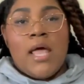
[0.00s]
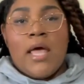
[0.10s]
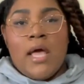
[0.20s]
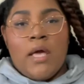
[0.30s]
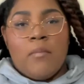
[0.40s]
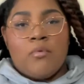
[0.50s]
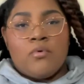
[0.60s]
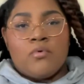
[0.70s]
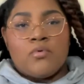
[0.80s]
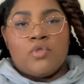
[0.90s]

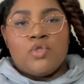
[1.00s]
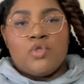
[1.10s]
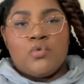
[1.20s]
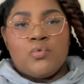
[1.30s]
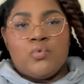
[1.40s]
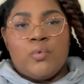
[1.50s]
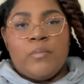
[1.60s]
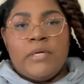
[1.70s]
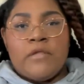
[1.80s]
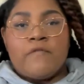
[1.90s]
able to
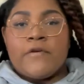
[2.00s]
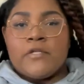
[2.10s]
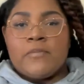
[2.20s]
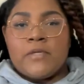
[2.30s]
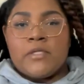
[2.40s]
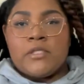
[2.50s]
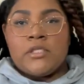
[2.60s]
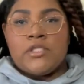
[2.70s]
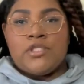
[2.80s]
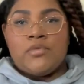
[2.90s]
be the first
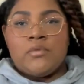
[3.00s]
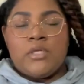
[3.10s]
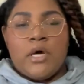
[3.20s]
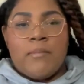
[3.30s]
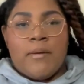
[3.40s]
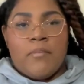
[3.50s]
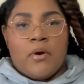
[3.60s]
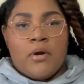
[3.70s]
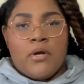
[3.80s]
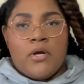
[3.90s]
person to tell my
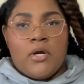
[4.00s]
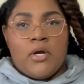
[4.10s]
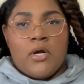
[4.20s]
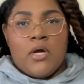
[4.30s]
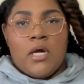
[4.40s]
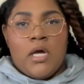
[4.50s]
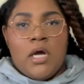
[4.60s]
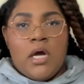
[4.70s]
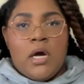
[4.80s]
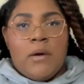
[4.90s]
partner
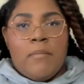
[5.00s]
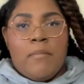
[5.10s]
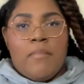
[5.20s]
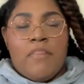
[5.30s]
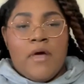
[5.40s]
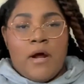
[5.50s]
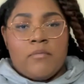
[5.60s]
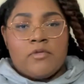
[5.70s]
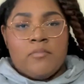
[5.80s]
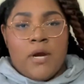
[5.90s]
that I
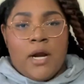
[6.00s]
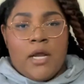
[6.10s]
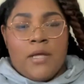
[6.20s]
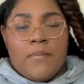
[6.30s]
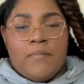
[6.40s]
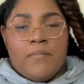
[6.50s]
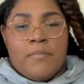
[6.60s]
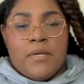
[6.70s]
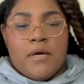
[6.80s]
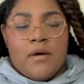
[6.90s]
was pregnant,
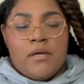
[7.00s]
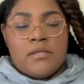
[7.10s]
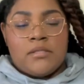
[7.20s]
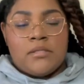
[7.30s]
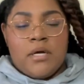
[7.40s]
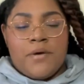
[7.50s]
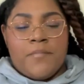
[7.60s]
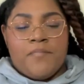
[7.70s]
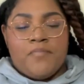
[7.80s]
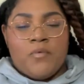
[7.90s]
because
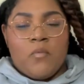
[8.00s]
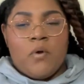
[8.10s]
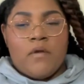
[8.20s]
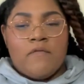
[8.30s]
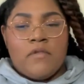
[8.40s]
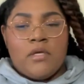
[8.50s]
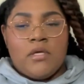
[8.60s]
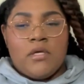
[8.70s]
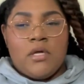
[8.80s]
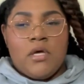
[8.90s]
one of
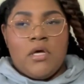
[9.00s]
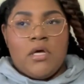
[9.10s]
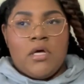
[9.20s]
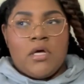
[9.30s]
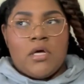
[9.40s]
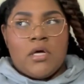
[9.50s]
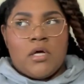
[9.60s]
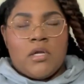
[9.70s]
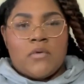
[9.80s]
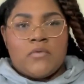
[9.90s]
the
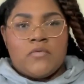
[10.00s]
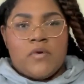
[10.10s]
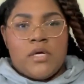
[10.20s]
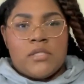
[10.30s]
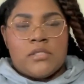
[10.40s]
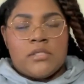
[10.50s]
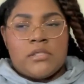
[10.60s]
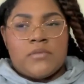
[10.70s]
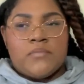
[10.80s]
close friends